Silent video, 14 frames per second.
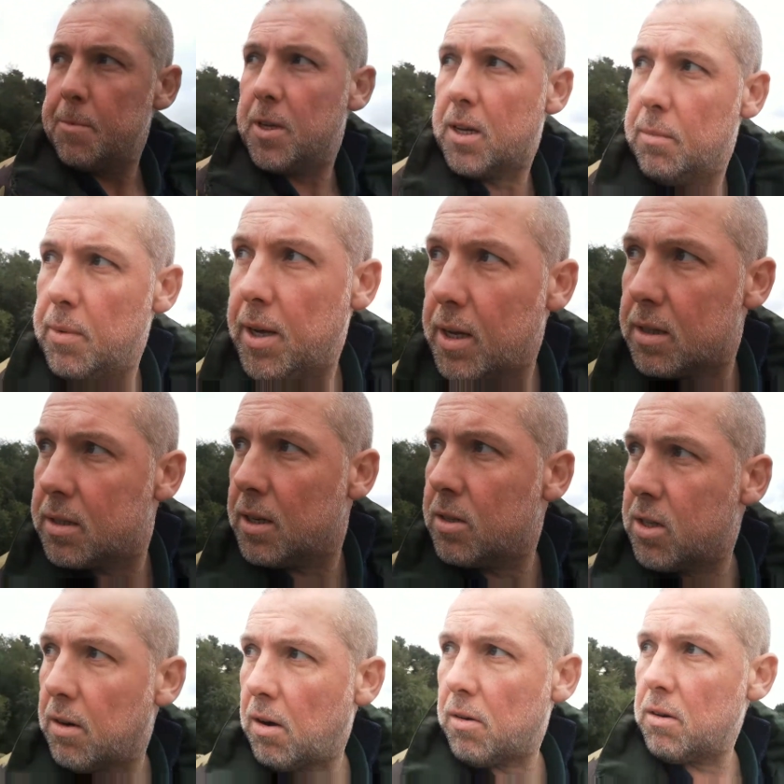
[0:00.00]
You can make a
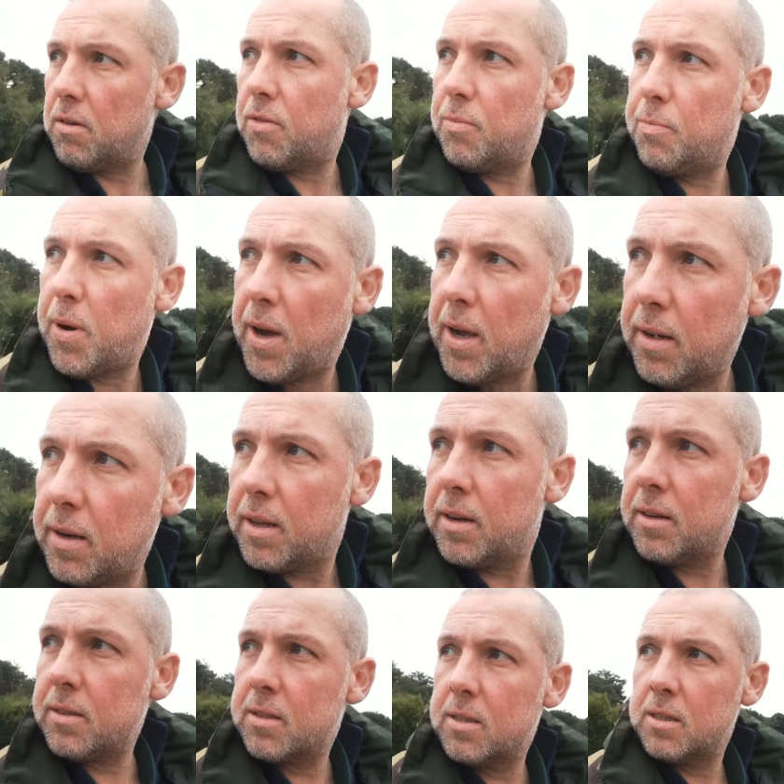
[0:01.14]
tincture out of pine
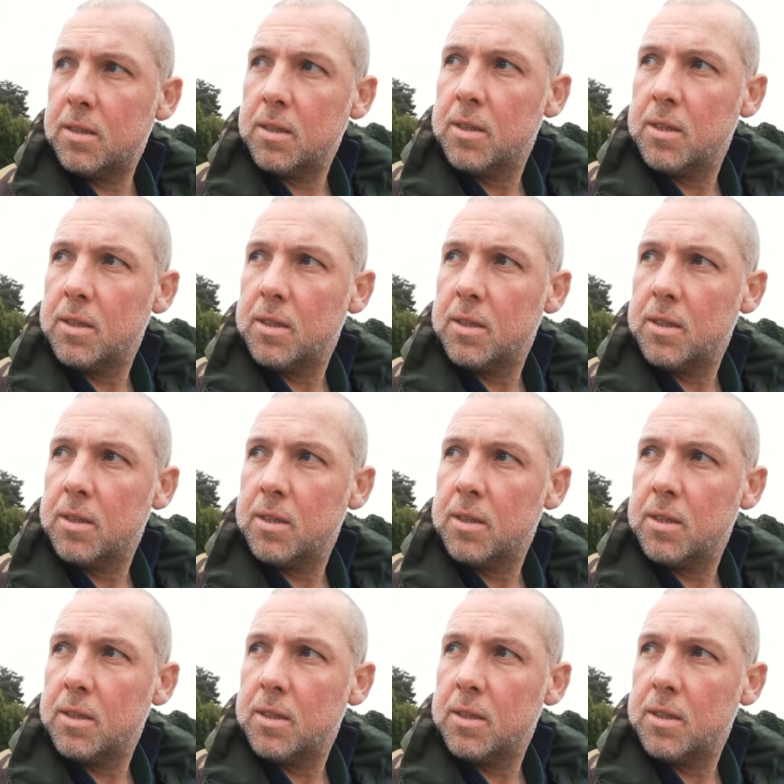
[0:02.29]
needles.